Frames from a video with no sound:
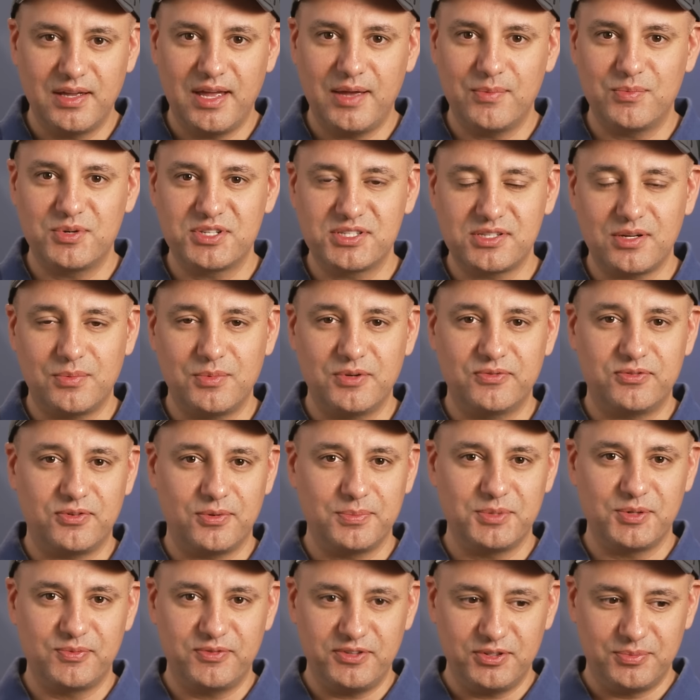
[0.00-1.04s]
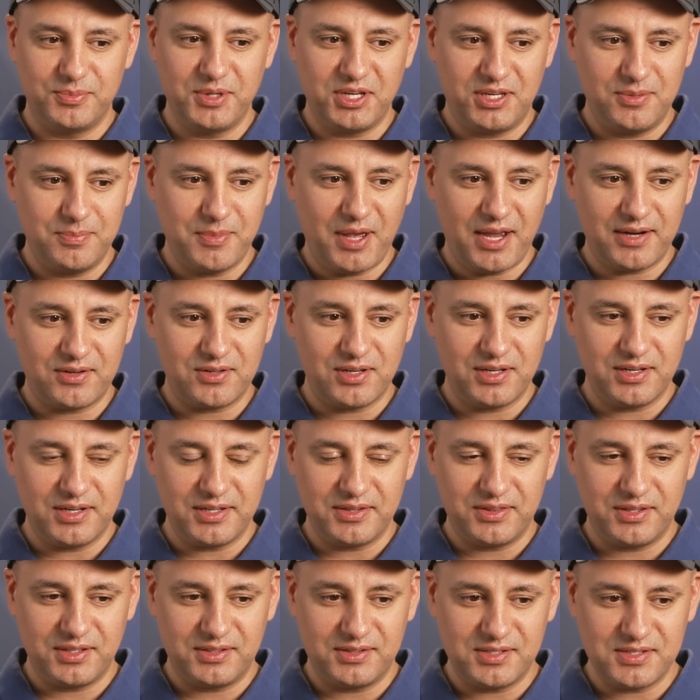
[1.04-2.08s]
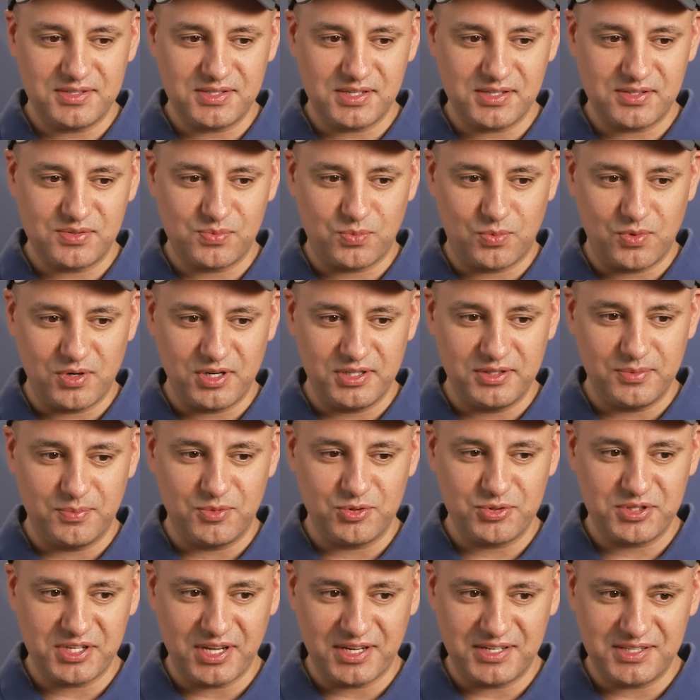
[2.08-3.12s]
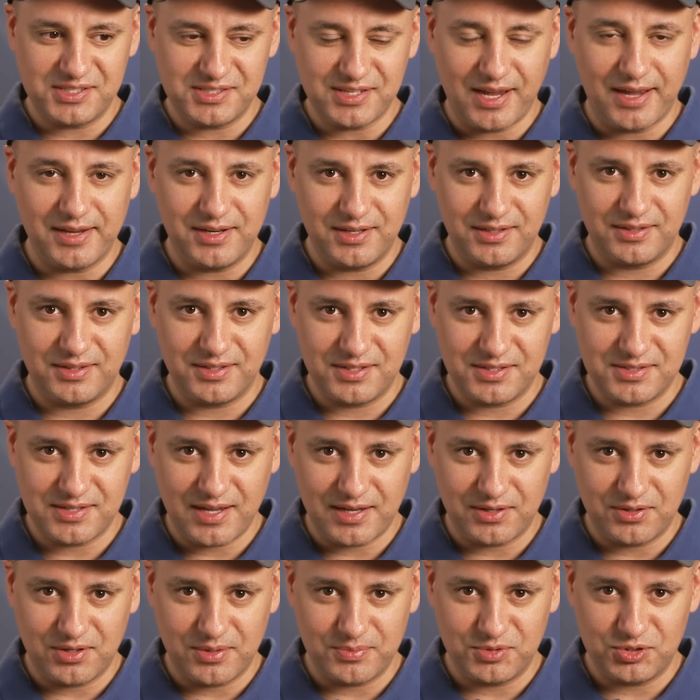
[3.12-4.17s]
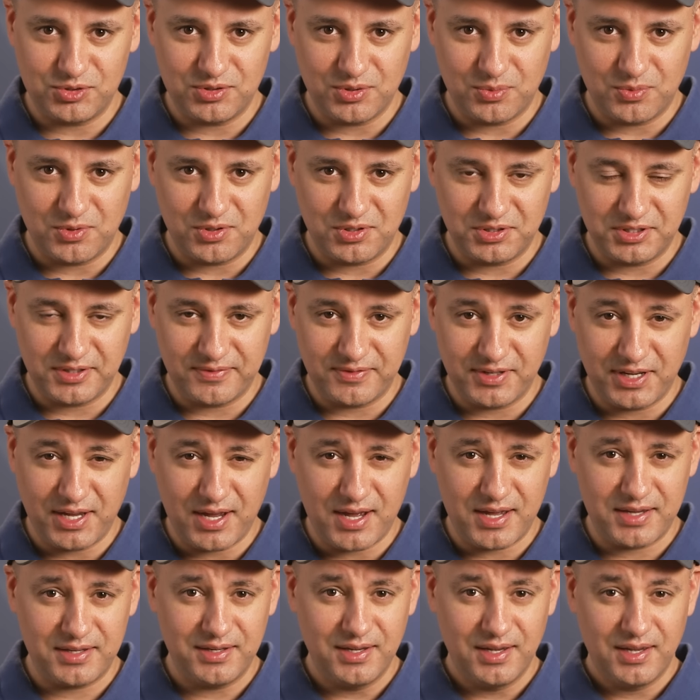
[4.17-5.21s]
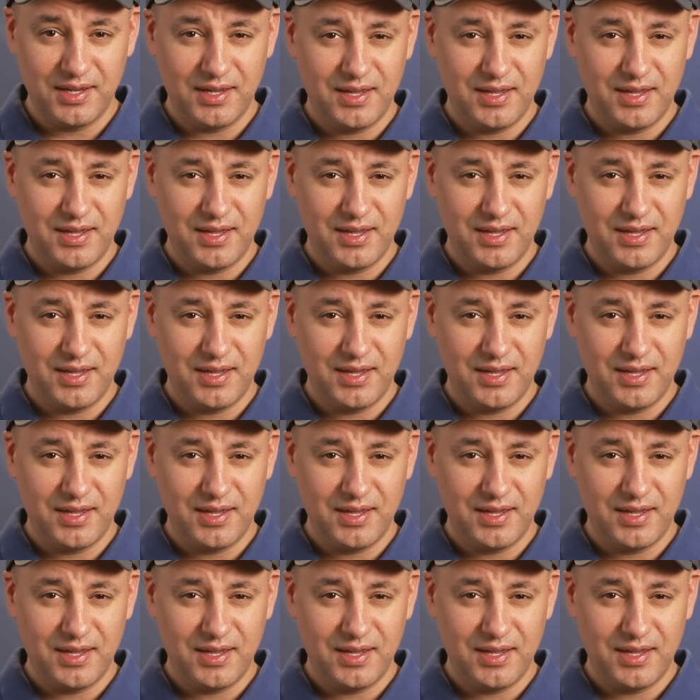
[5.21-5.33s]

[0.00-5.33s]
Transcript: And with someone from the filmmaking background, I think this is one of the most exciting things that come to the world of AI.